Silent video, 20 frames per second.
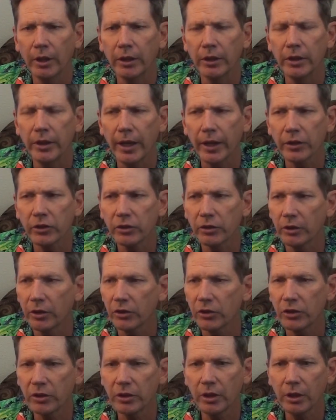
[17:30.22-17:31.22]
Yes,
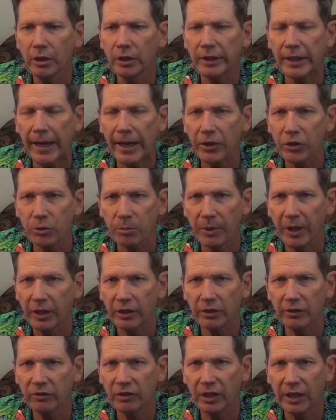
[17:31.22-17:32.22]
there's still an
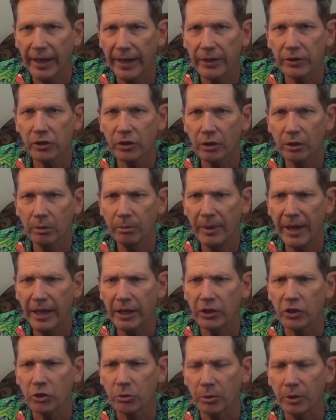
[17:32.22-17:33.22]
aspect of classical
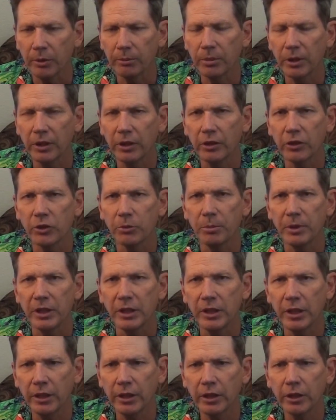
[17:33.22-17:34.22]
management, but it is
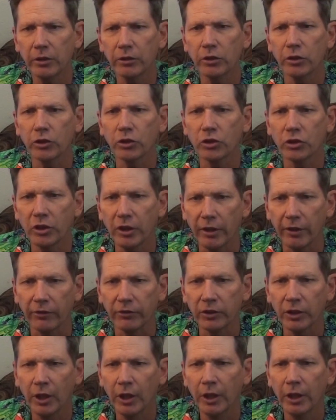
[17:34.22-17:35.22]
beginning to
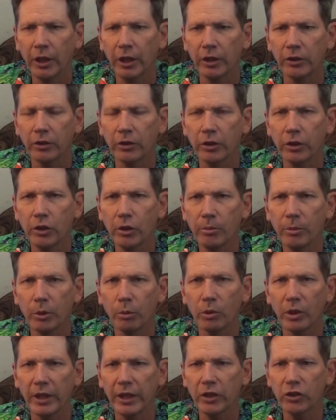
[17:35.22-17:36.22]
shift into the human
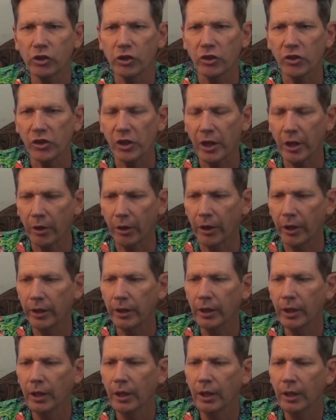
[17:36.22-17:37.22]
relations era.
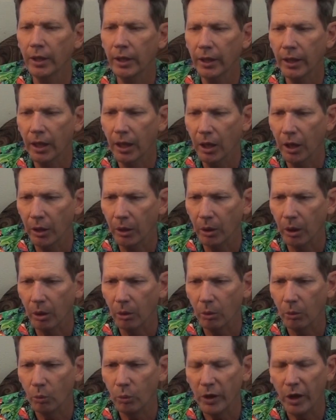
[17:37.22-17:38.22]

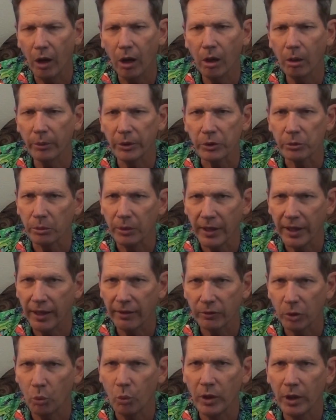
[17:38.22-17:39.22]
We always will
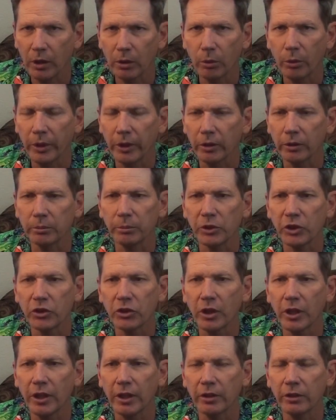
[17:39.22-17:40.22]
have a well-oiled
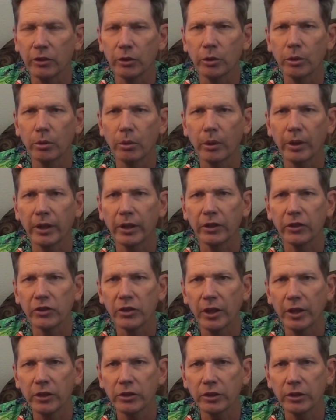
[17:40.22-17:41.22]
machine in good
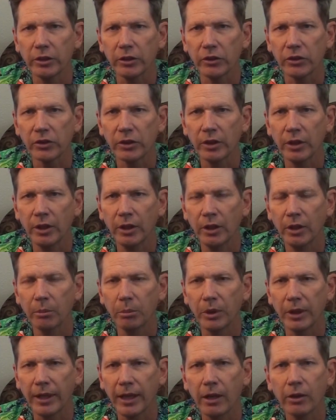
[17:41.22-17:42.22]
organizations,
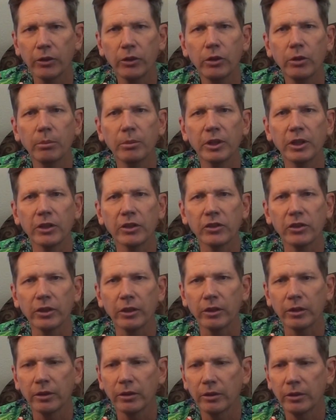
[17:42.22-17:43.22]
but how human is
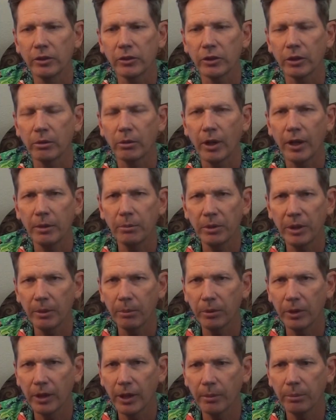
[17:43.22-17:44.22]
it? Does it grind
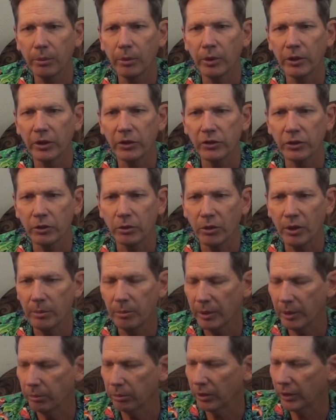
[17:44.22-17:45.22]
people up, or does it
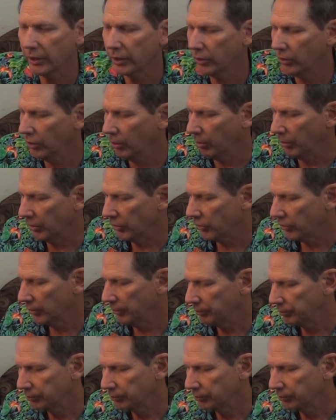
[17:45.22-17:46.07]
treat people like humans?